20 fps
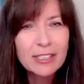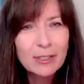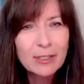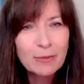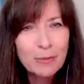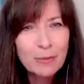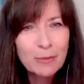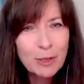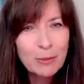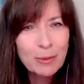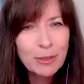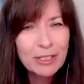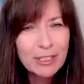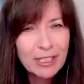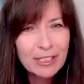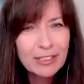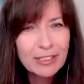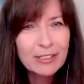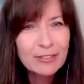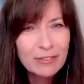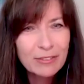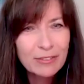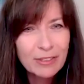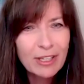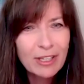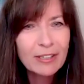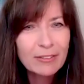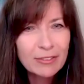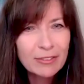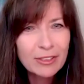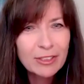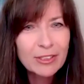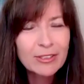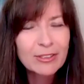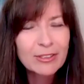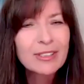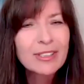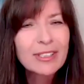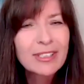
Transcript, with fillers: and people at end yeah. of life too.